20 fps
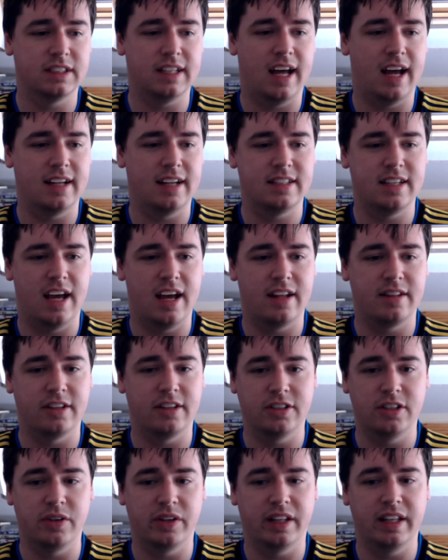that
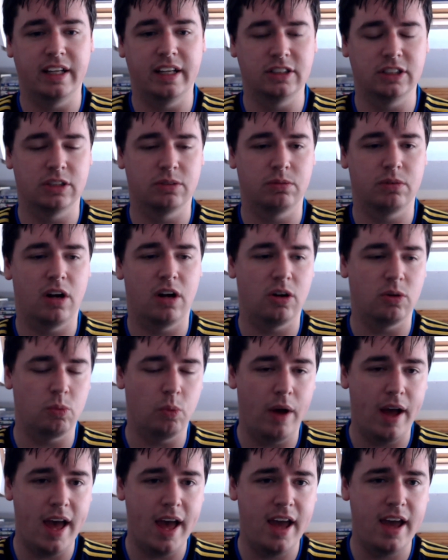they're doing things the wrong
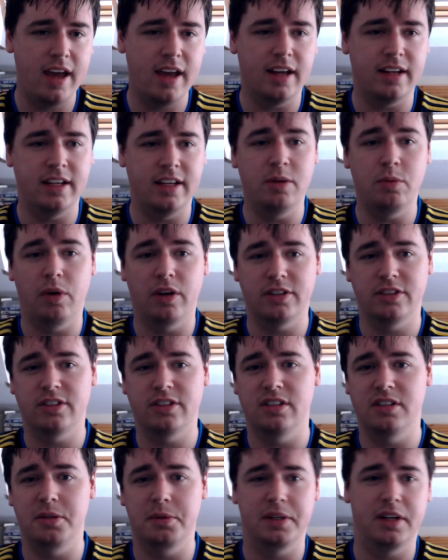way, and he wants
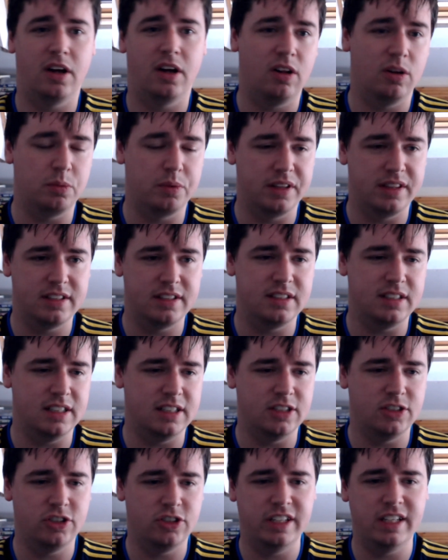to do it all with
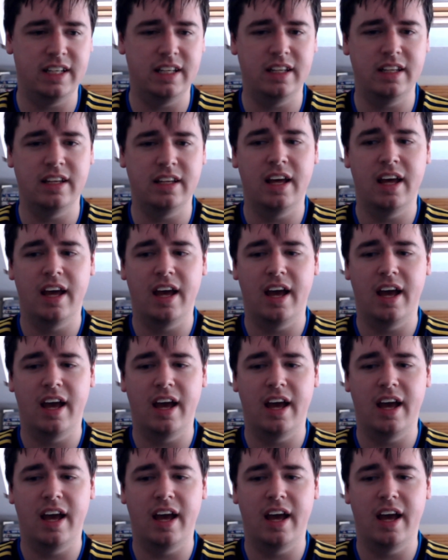CG,